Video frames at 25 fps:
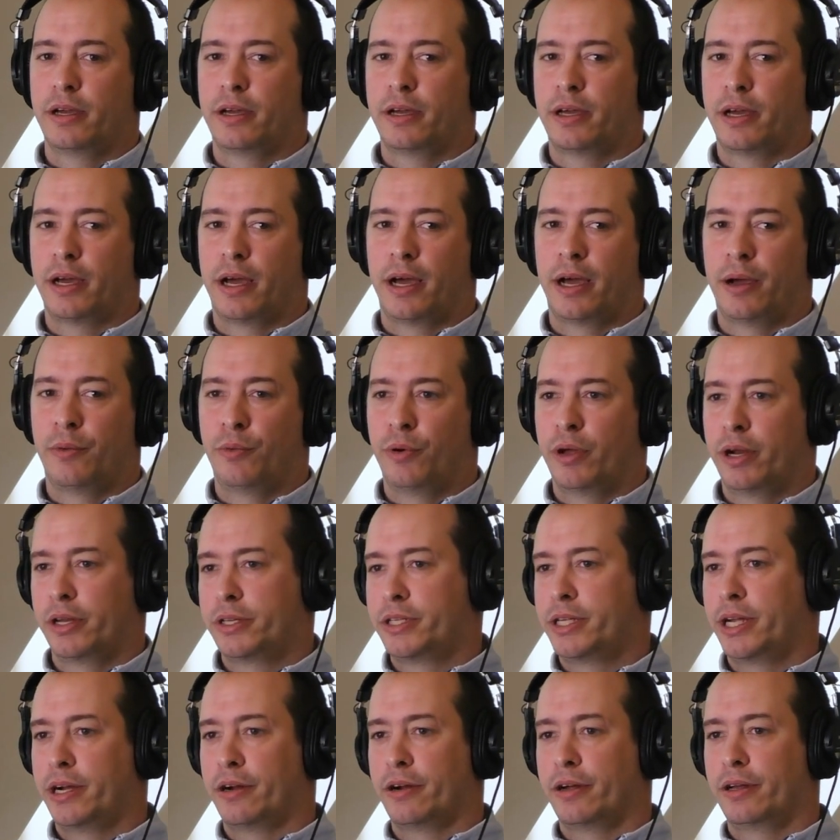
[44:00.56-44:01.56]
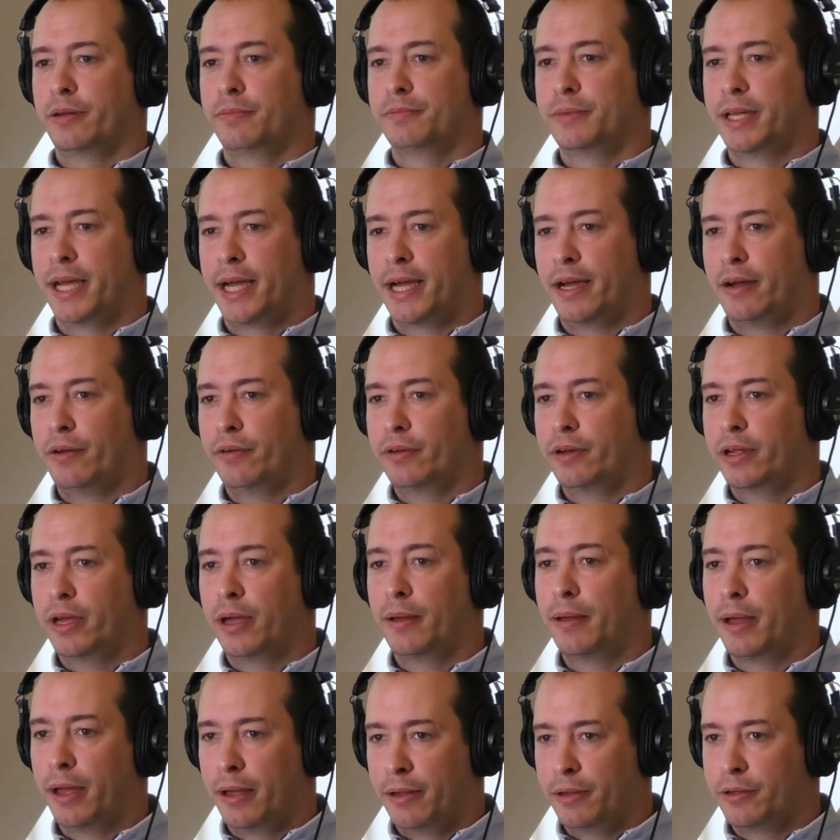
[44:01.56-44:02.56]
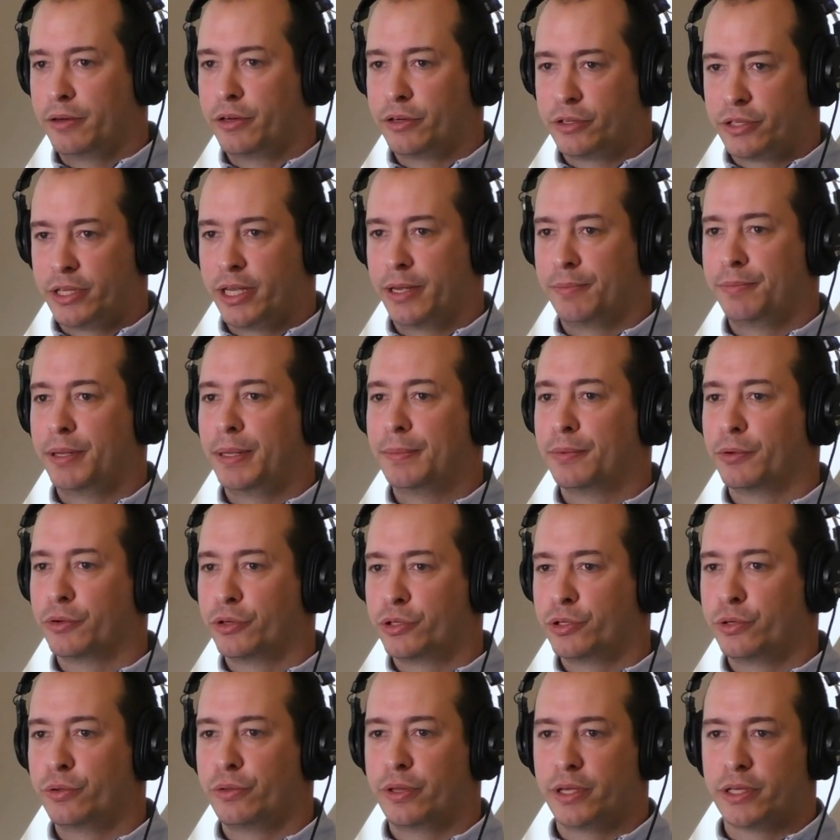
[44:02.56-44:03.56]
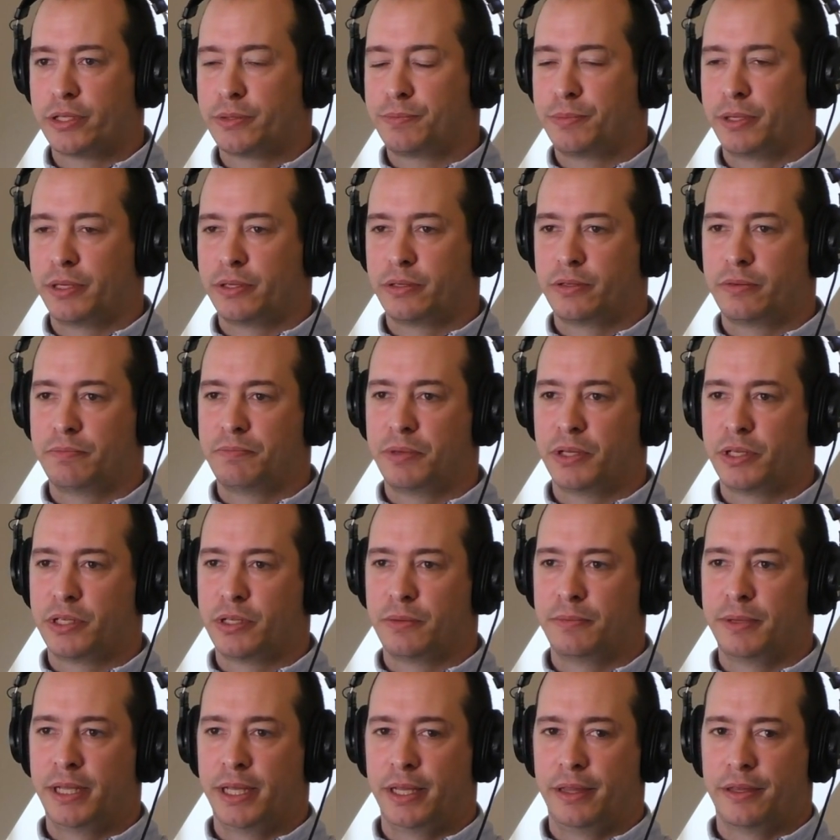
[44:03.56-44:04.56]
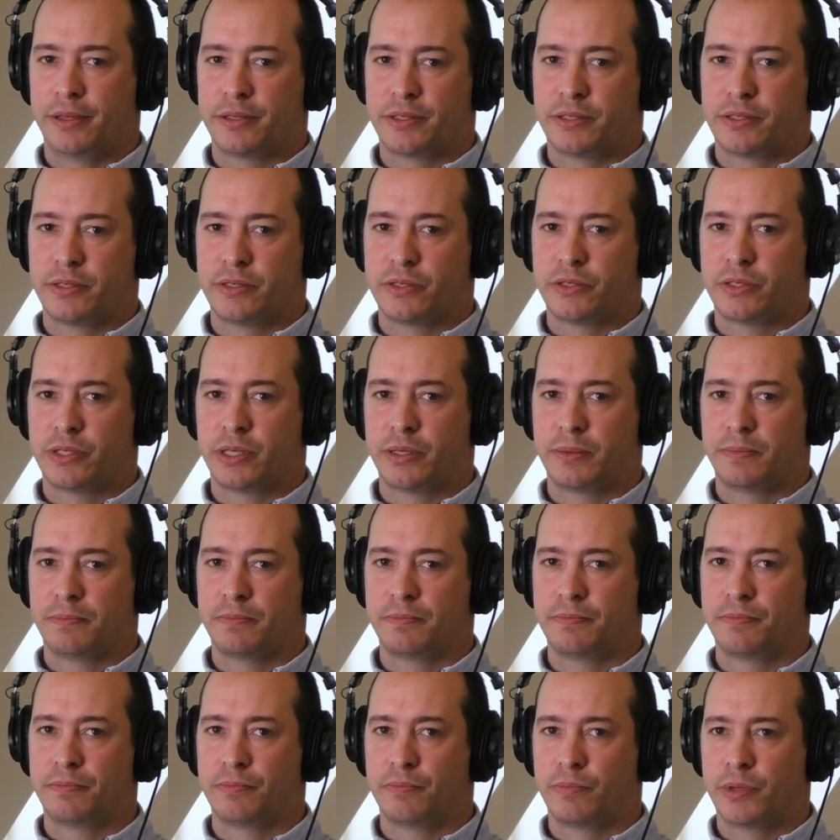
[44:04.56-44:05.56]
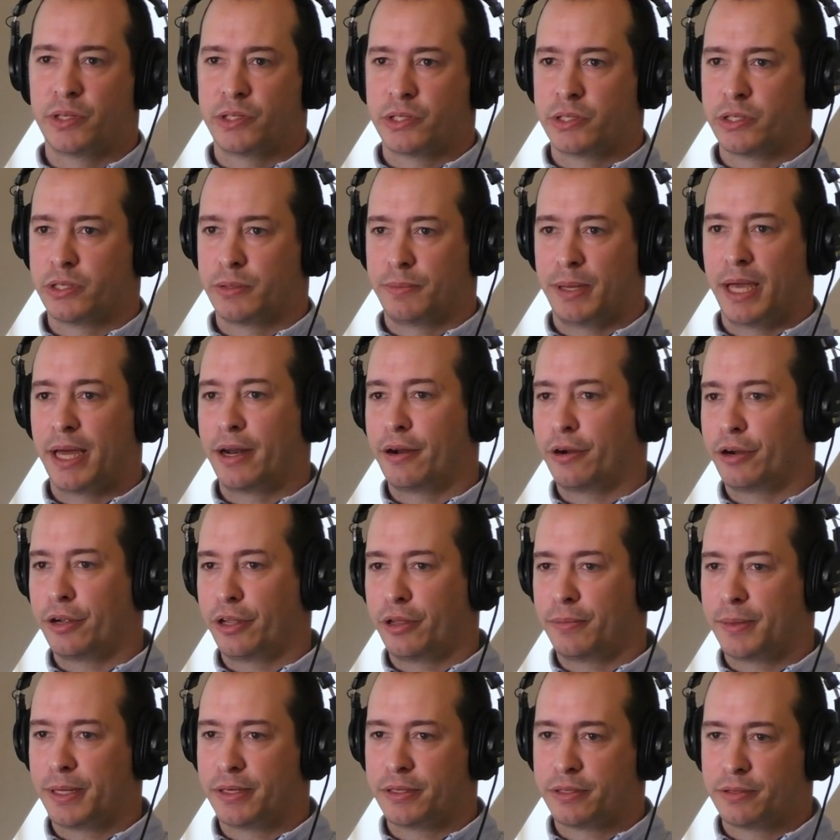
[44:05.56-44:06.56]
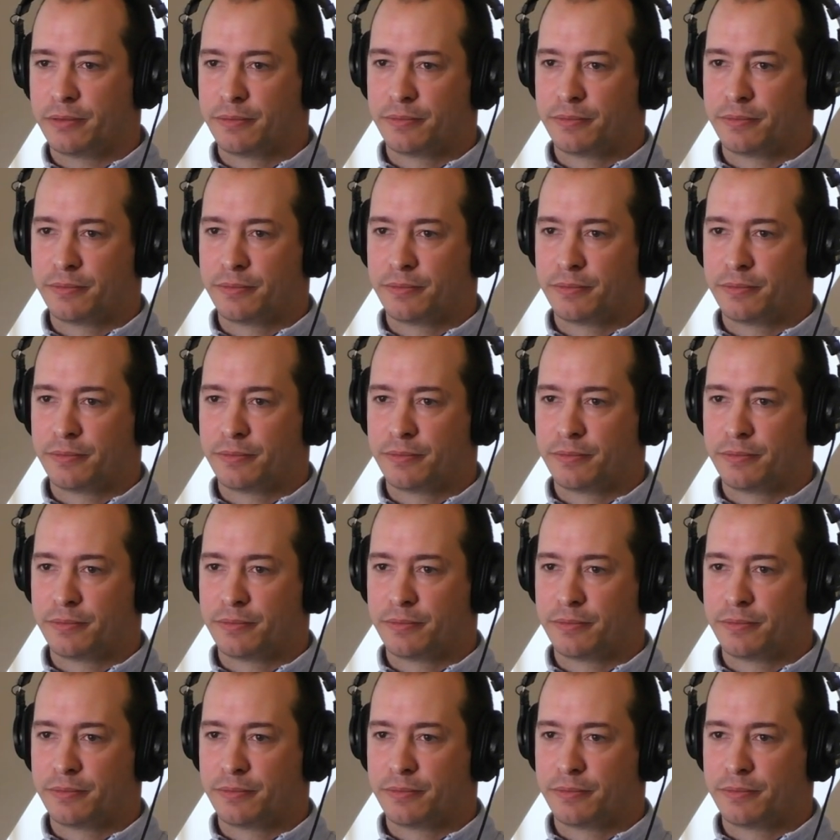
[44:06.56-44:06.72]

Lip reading: I want to tear him down. I understand people do this, but to me, this is a bad argument.